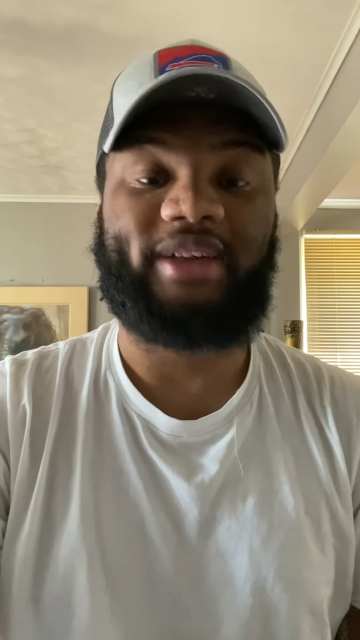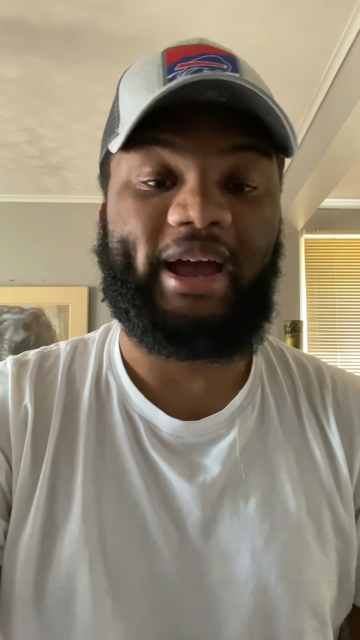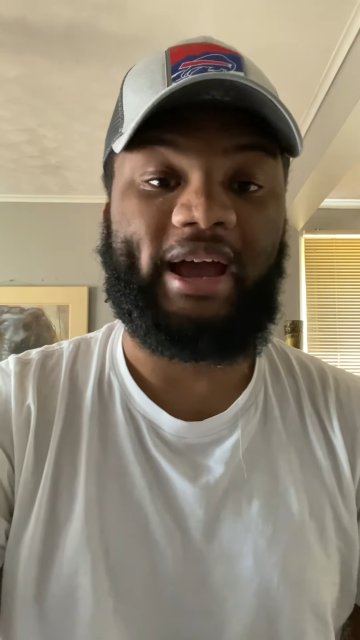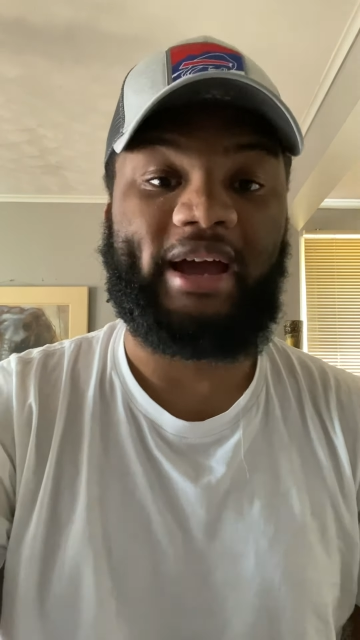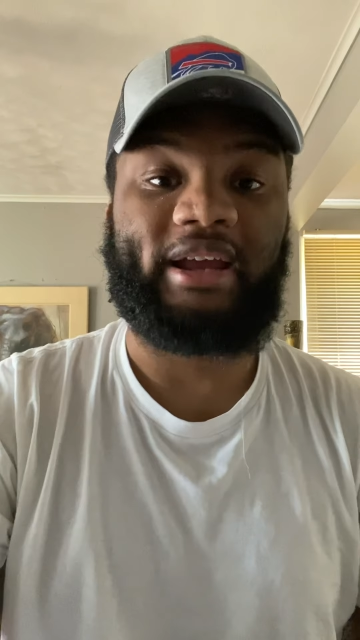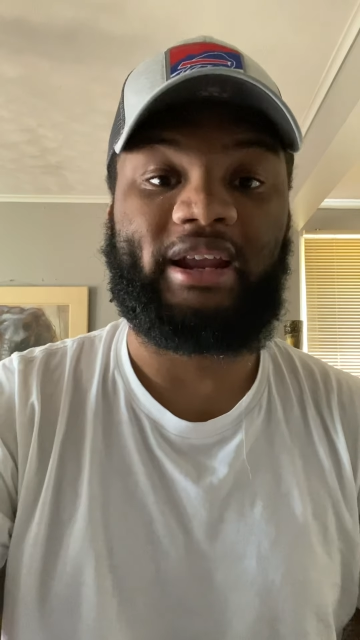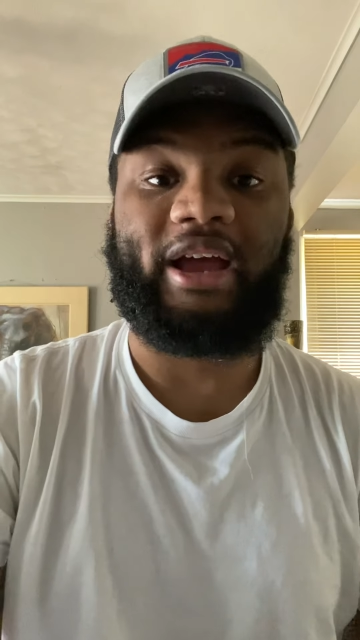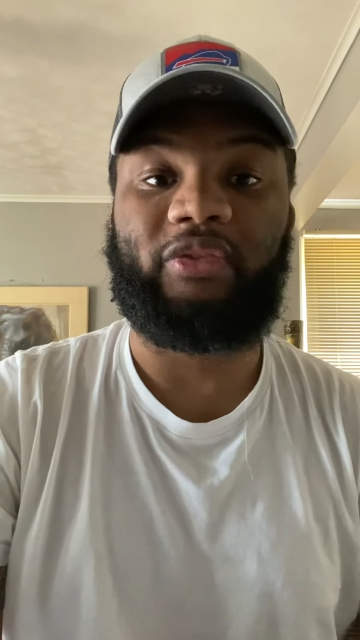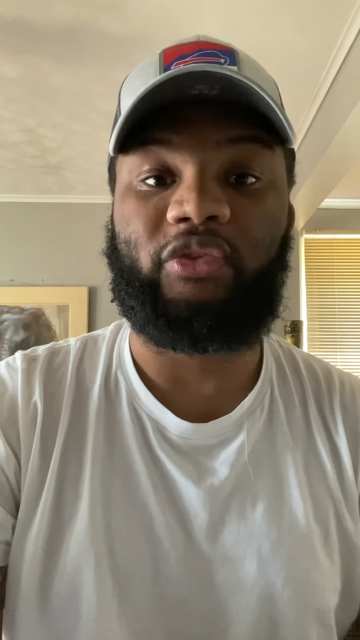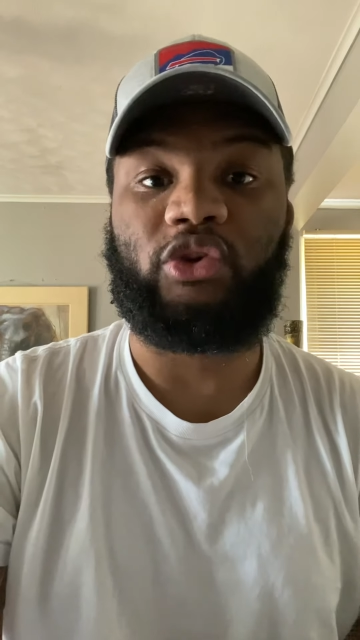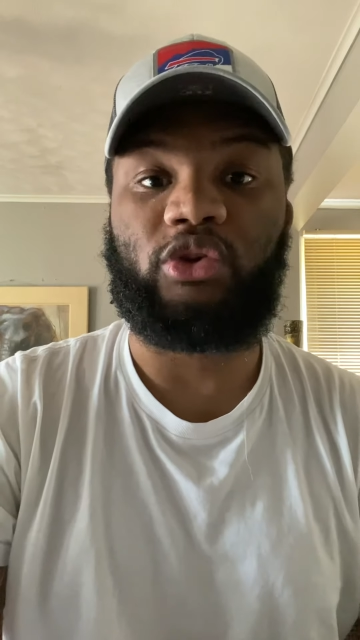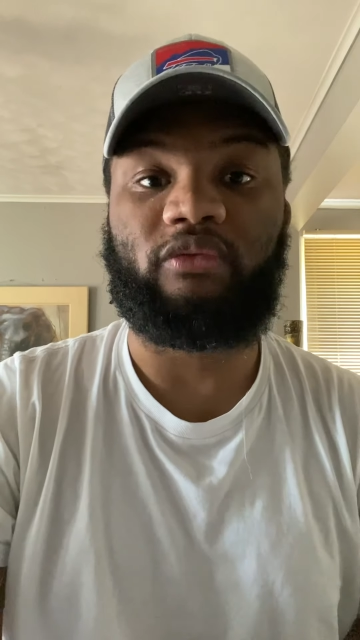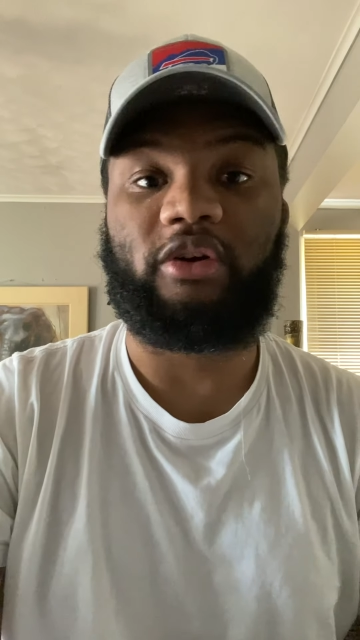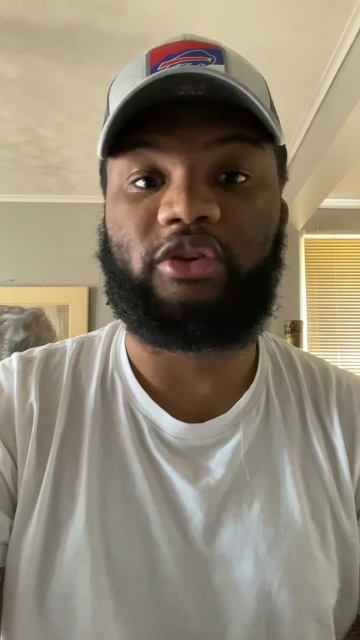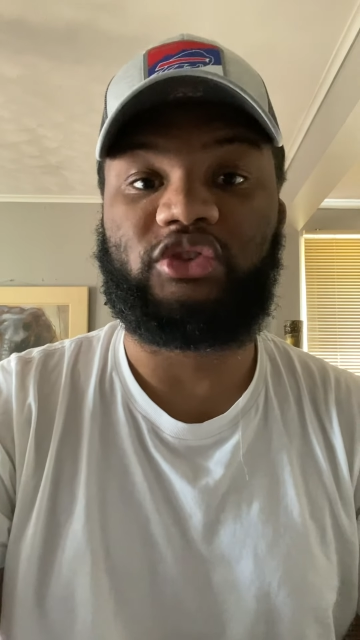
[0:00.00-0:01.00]
had at the
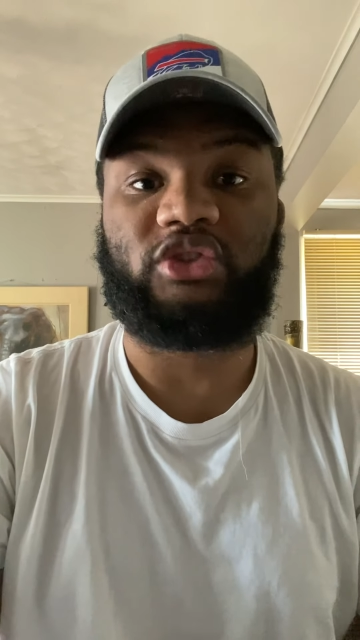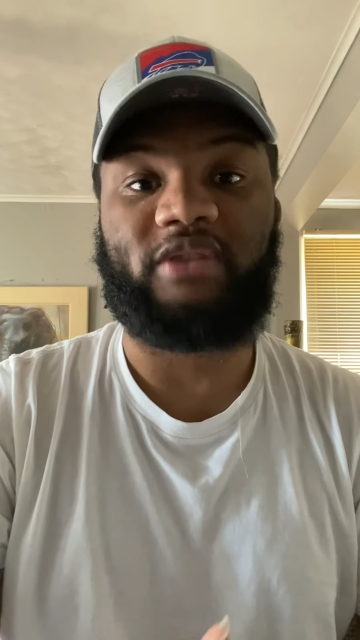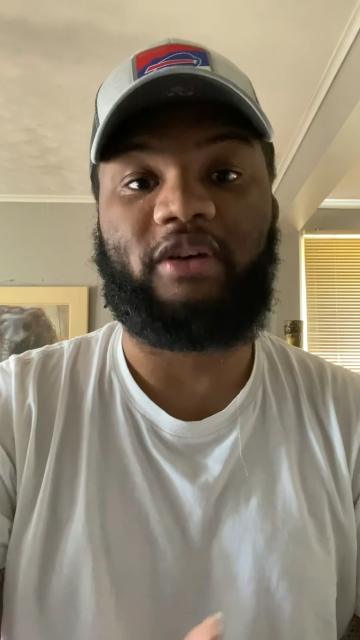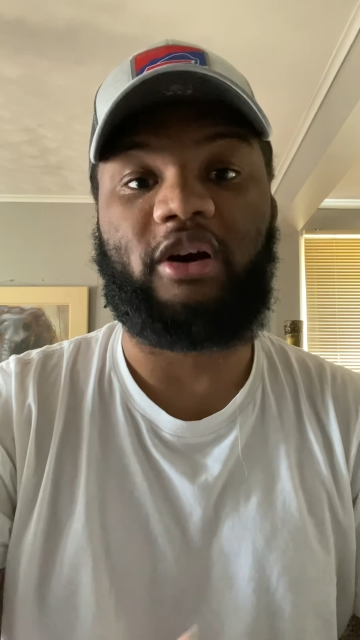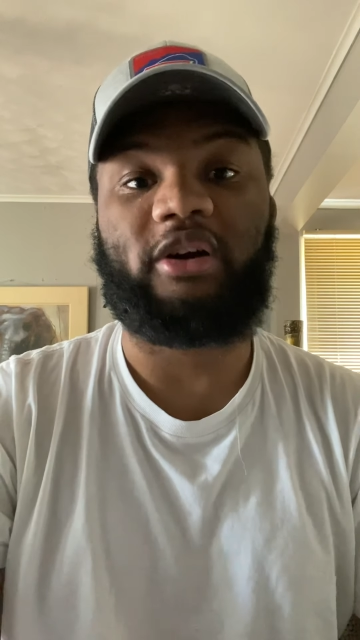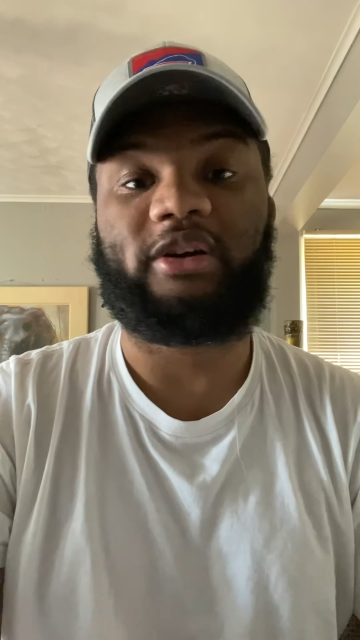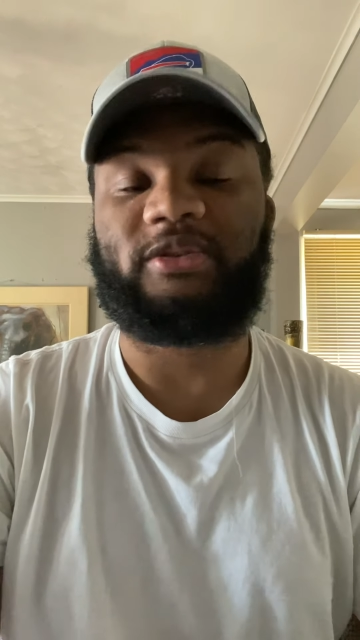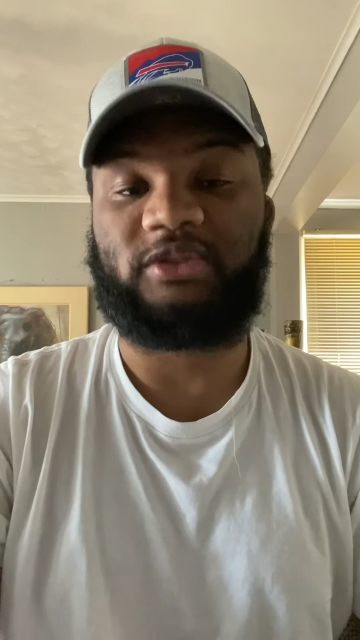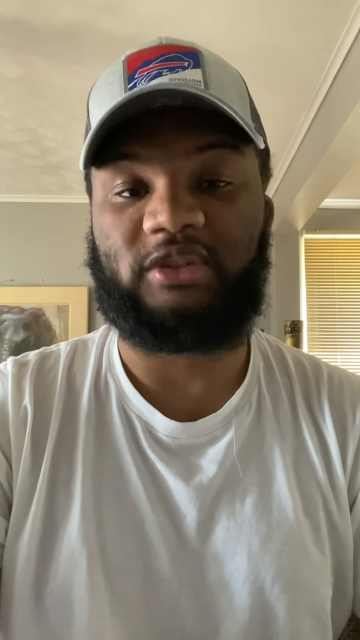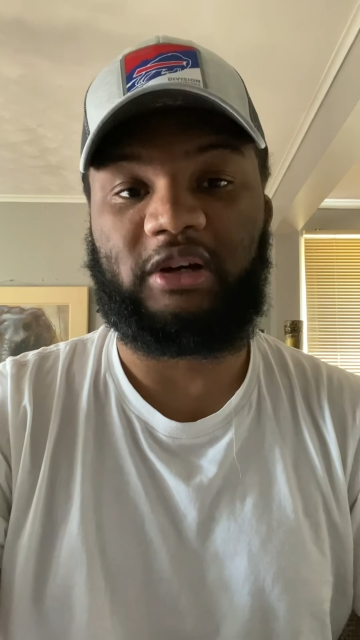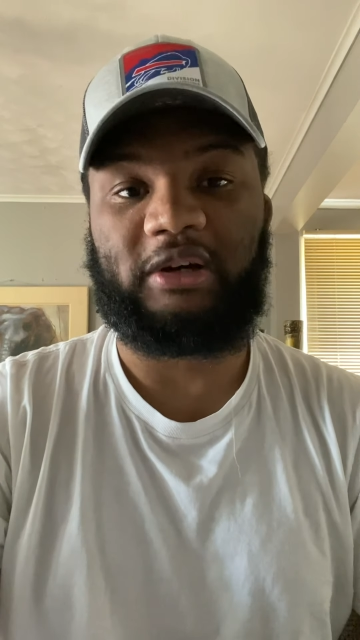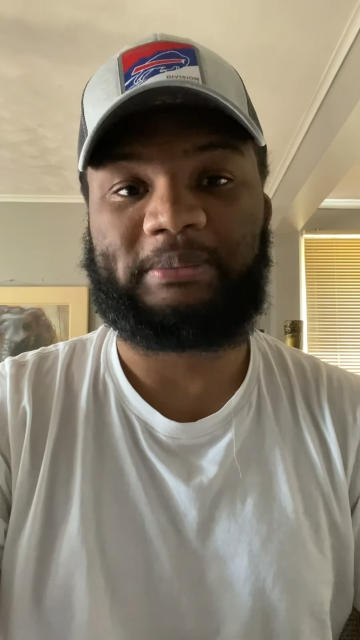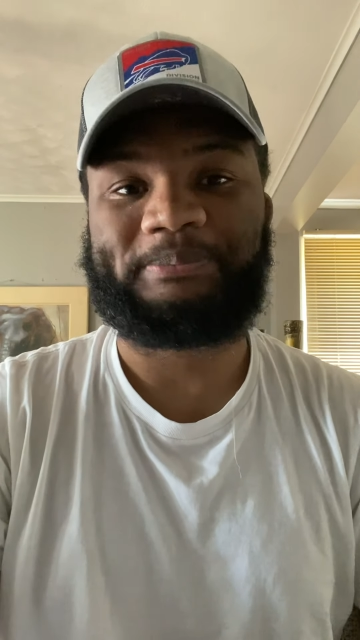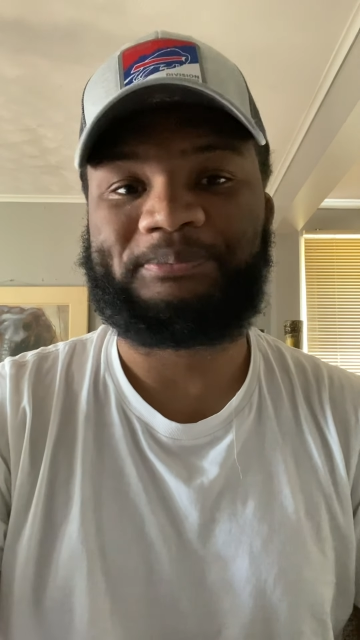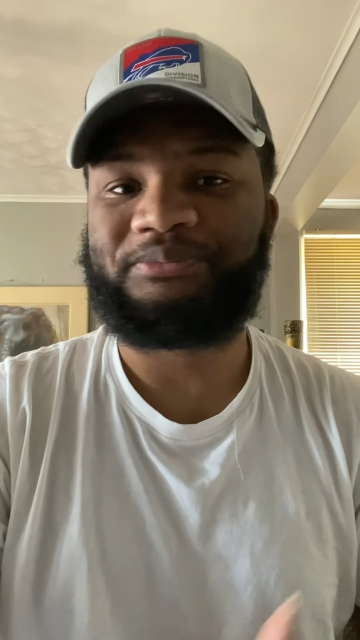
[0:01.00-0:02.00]
University of Arkansas.